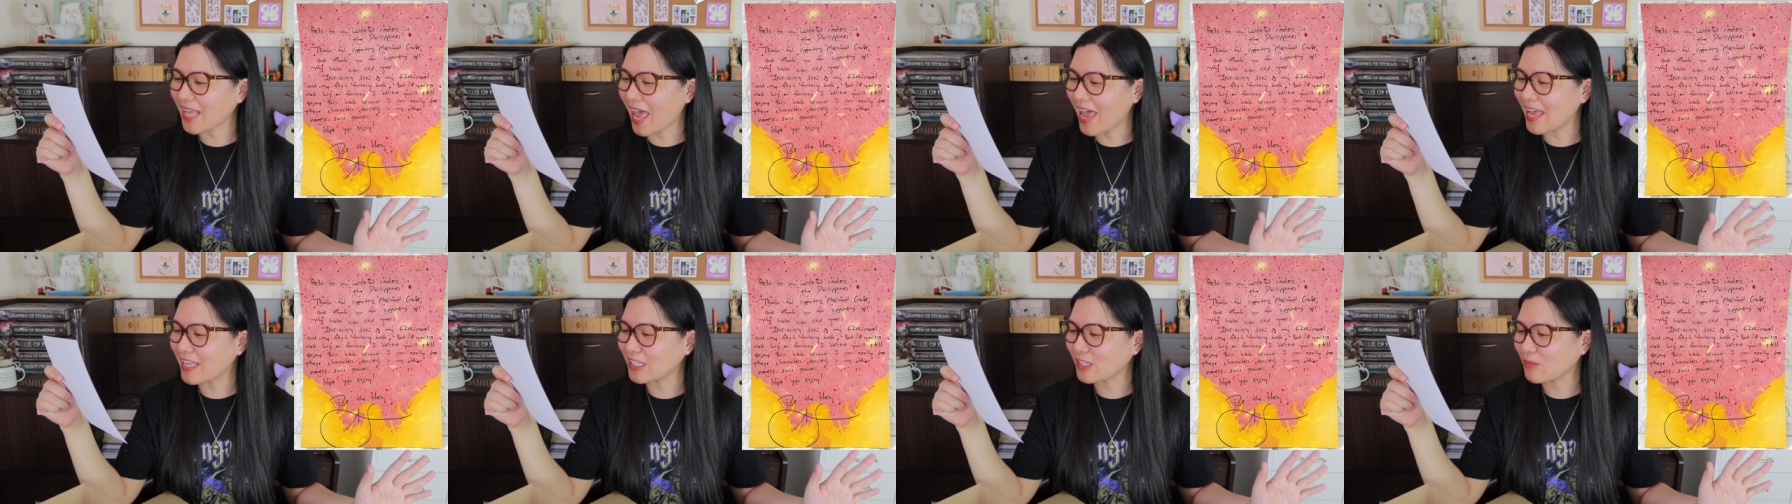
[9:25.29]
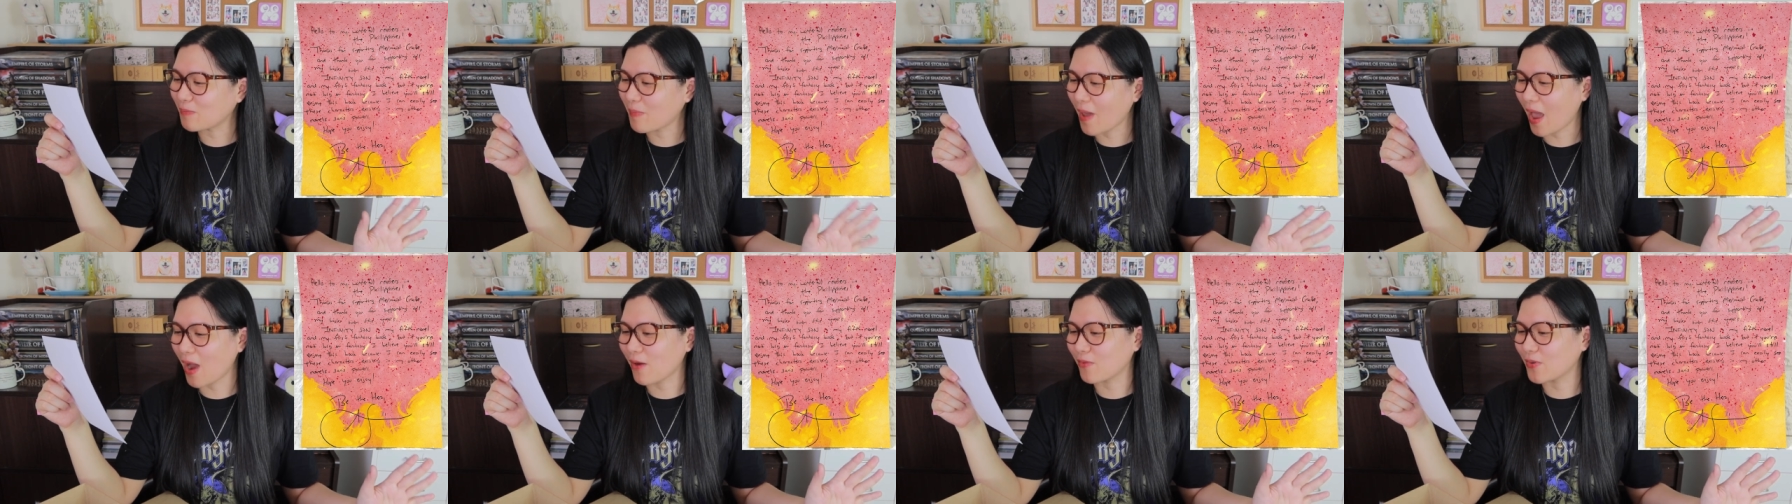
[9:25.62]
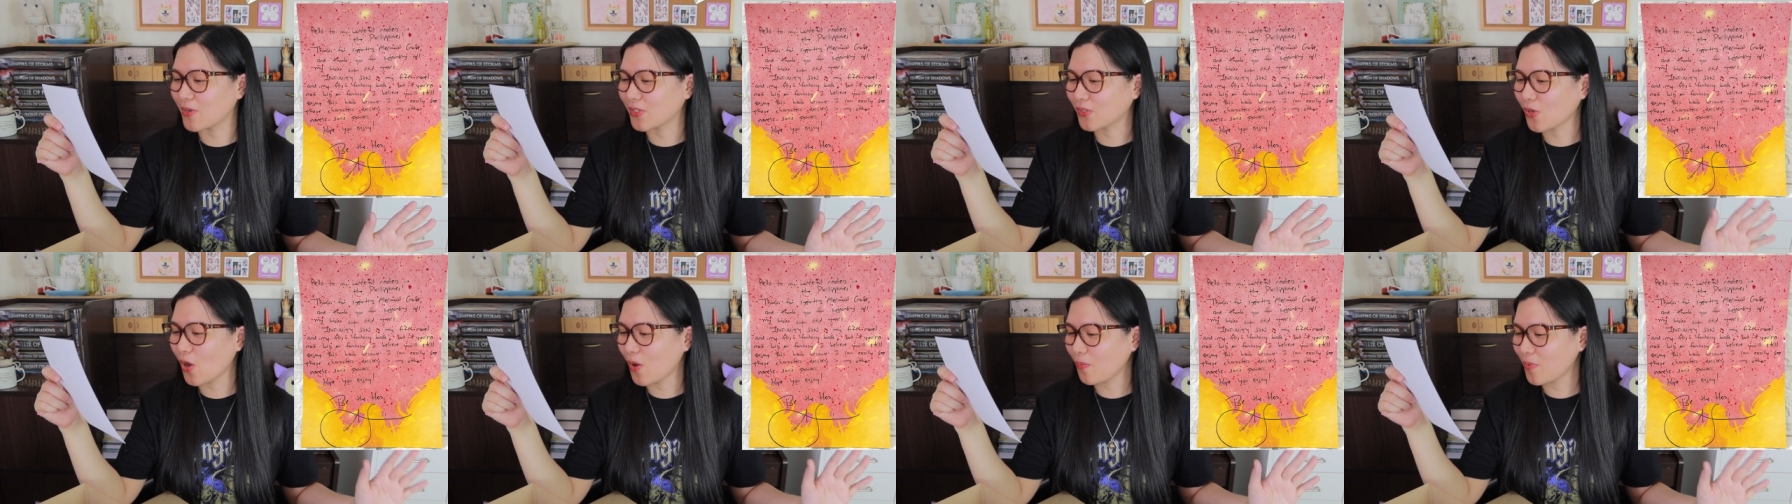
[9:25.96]
Sans
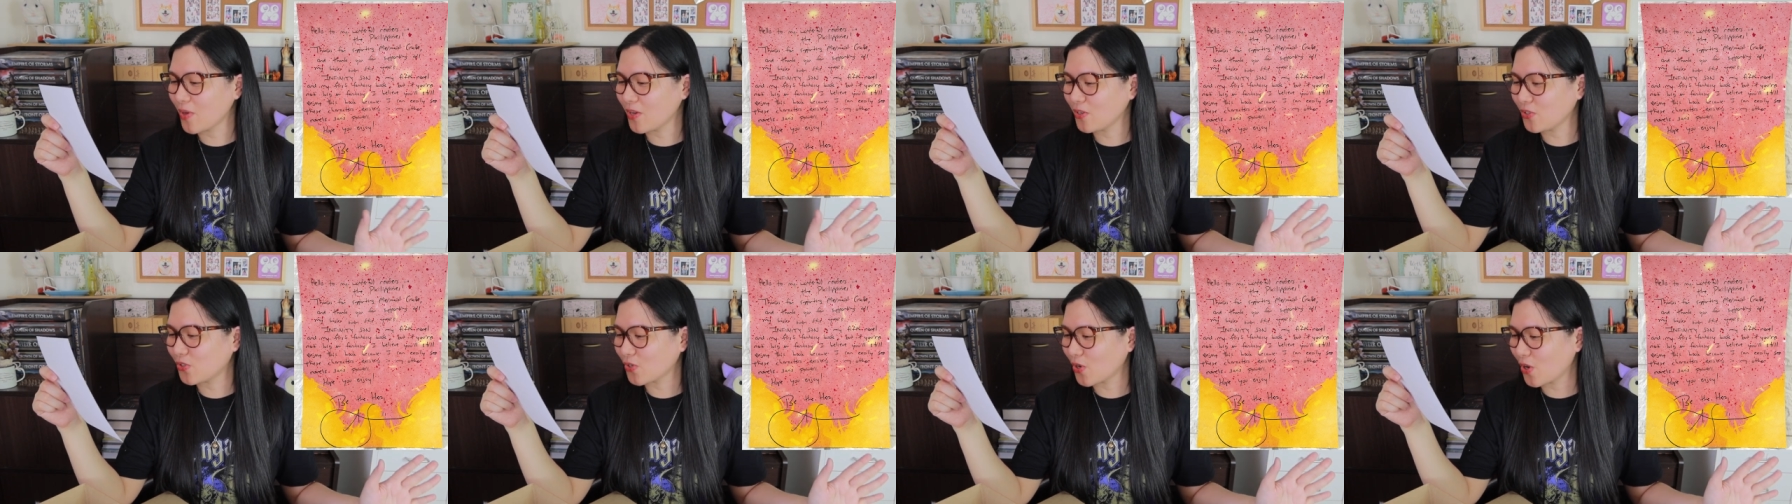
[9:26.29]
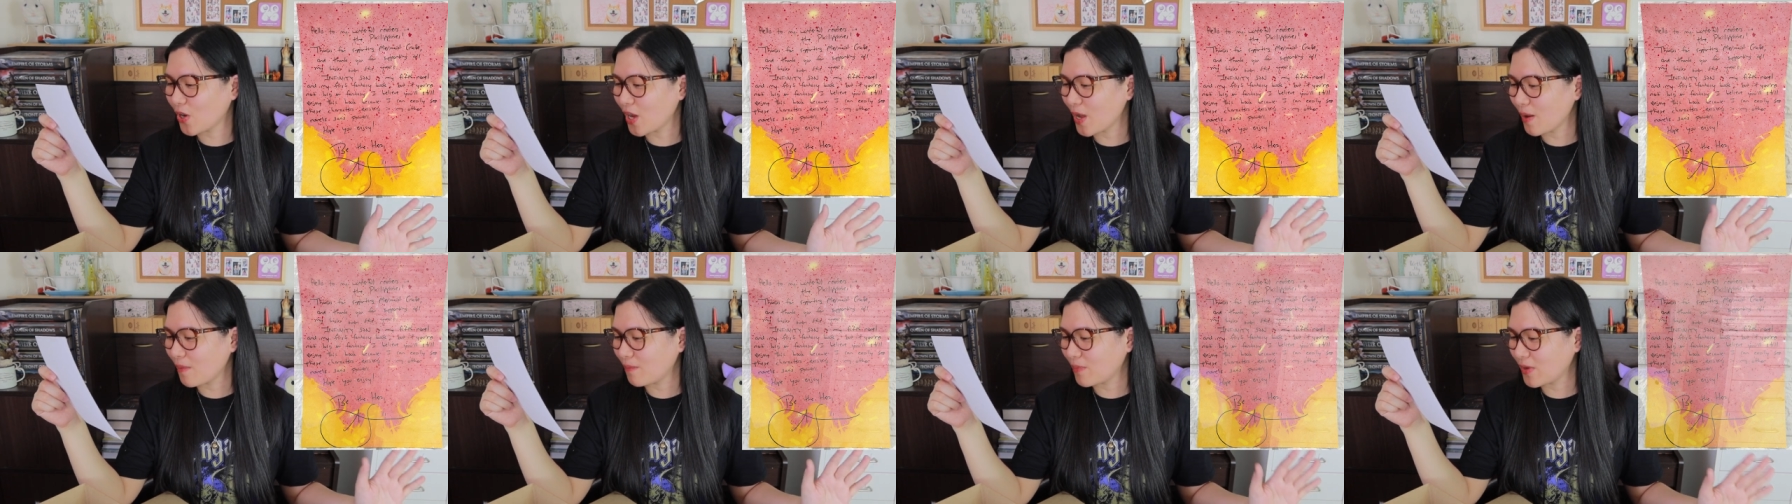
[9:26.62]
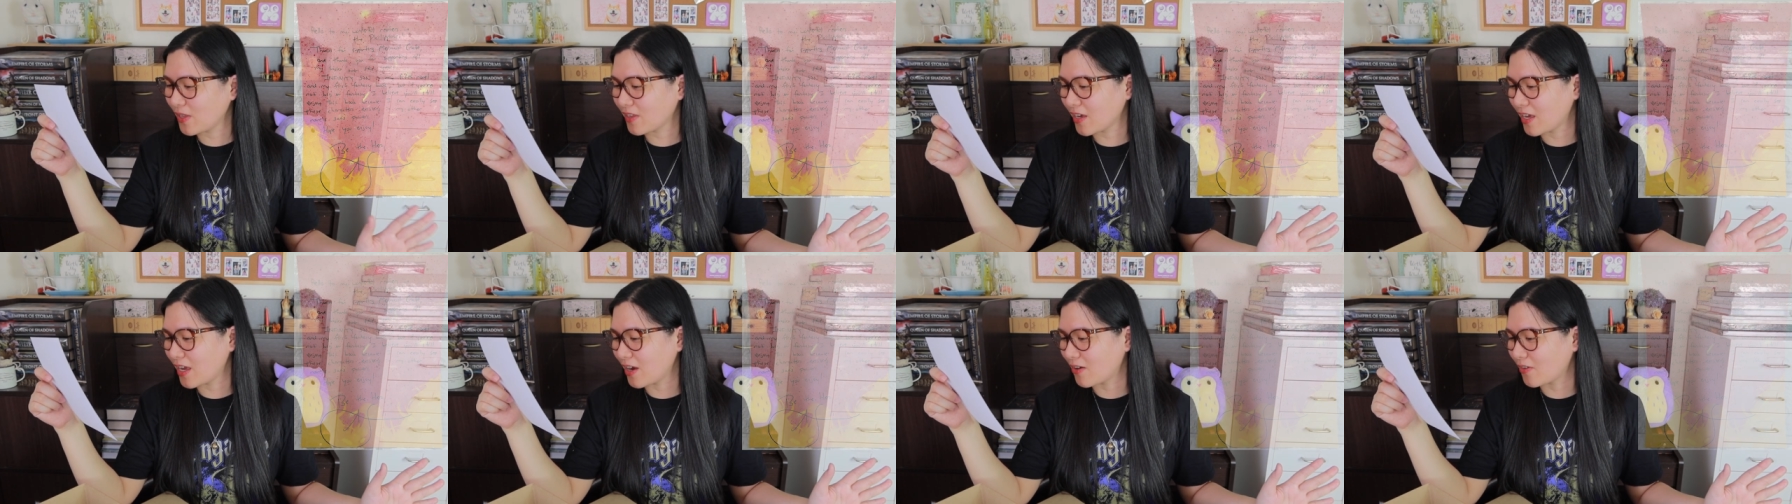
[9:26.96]
Powers. Hope you enjoy
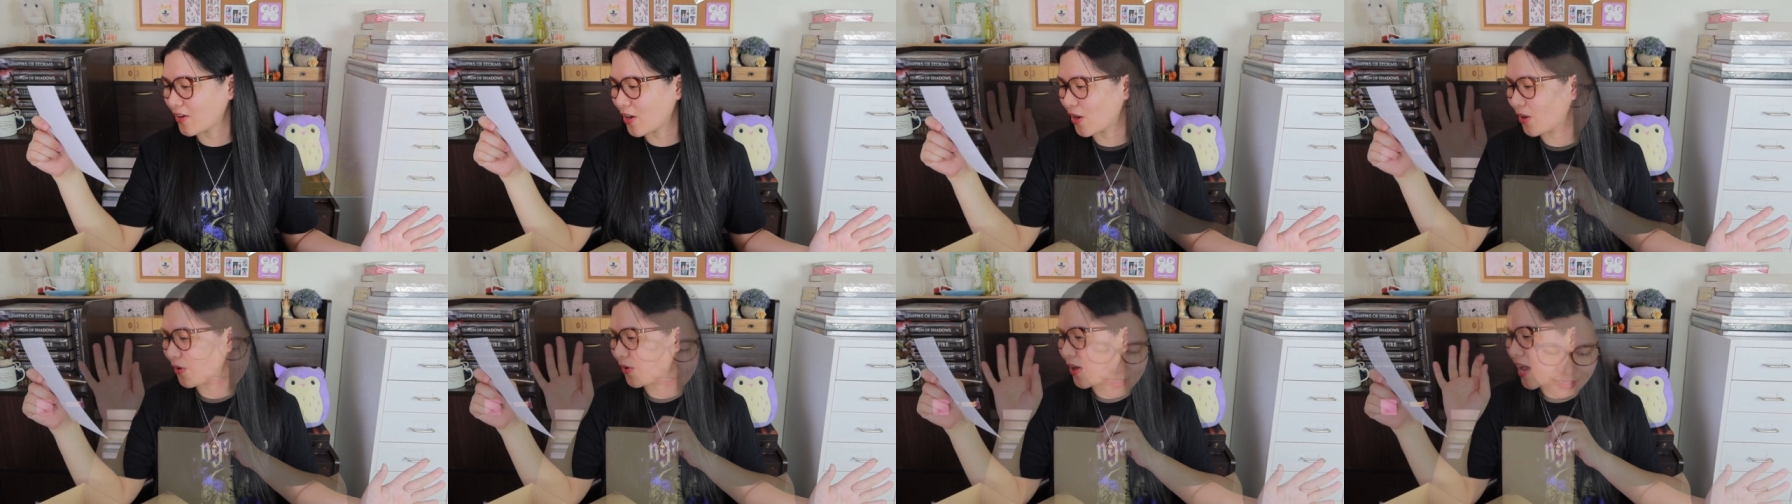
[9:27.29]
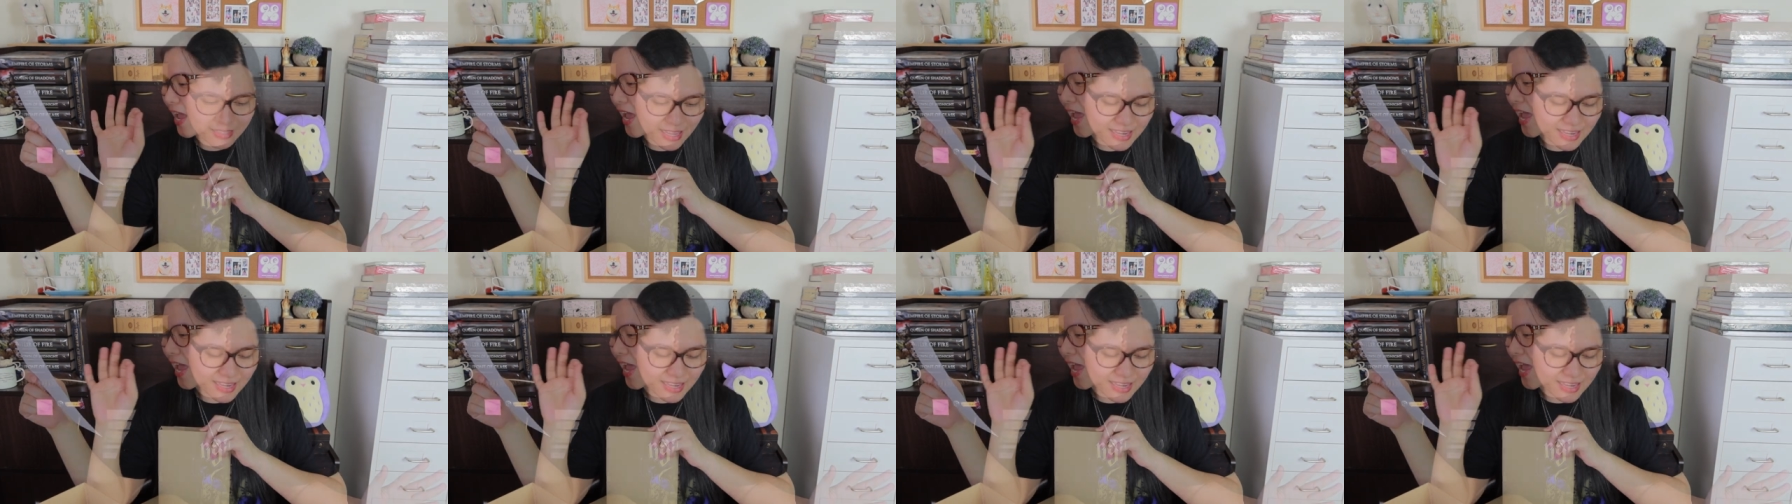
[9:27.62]
Be the Hero.